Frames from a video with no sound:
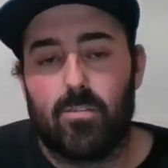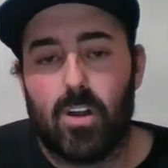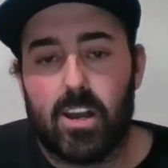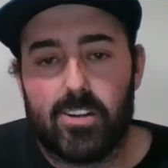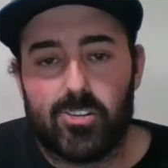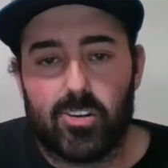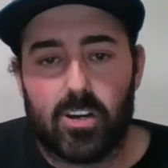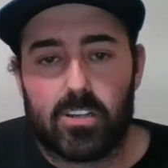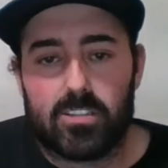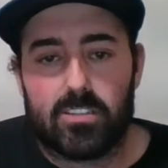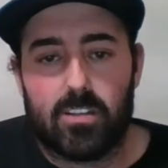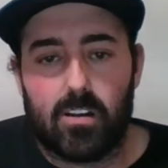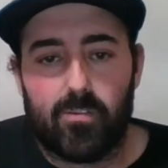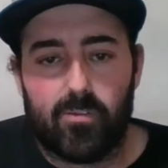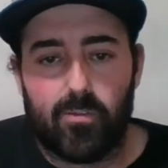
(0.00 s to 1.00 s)
ride truck
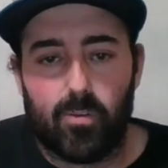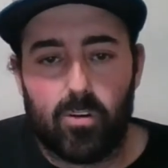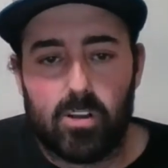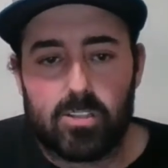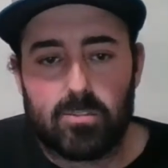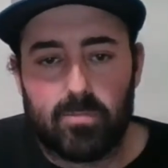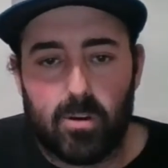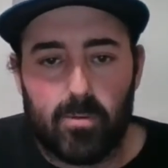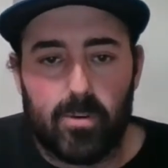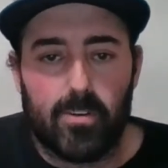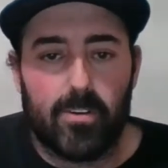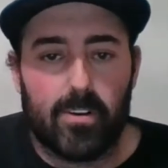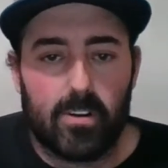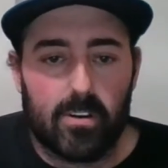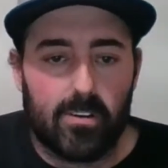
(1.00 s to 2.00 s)
stuff for us while we
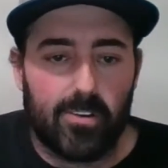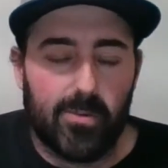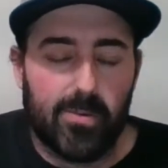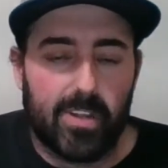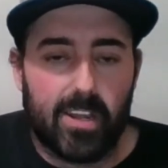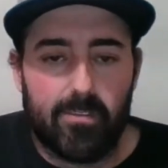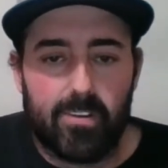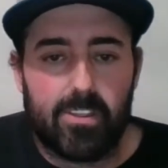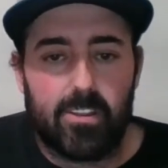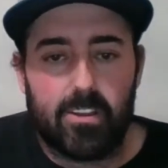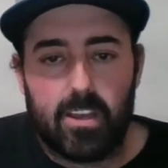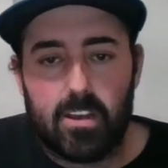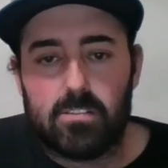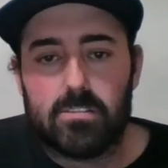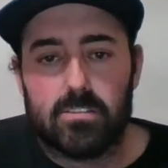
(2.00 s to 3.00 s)
were doing
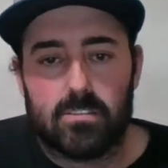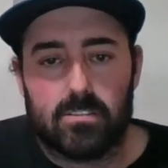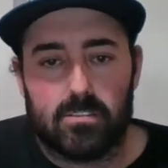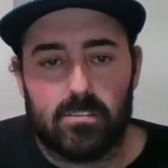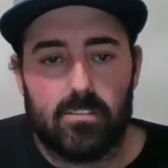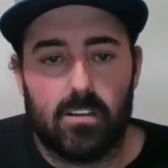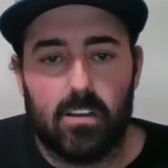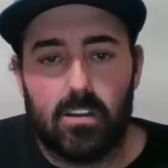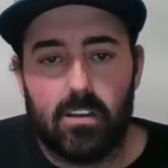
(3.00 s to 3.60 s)
everything else.